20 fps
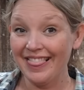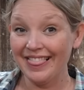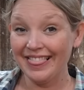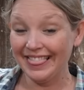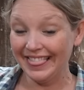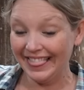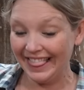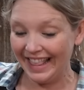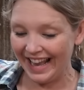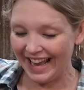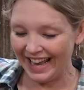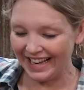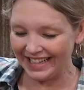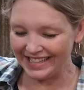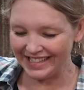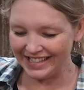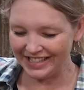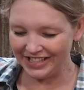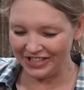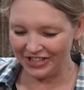
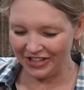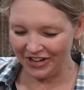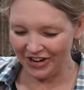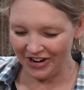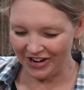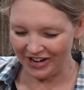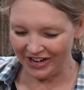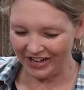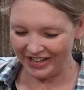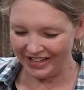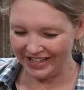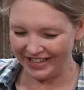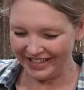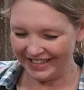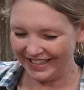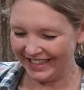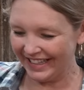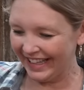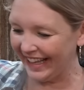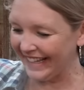Last jar,
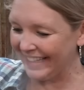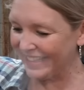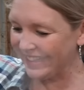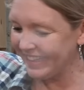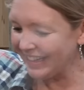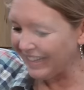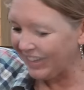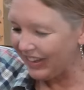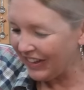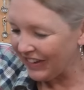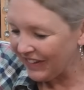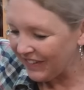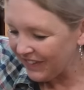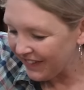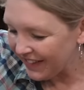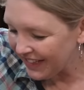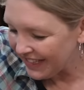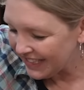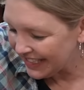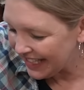getting it all
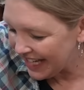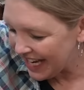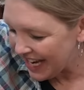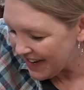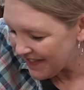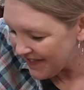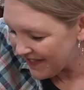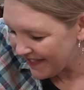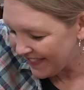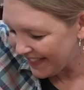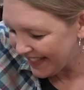filled up.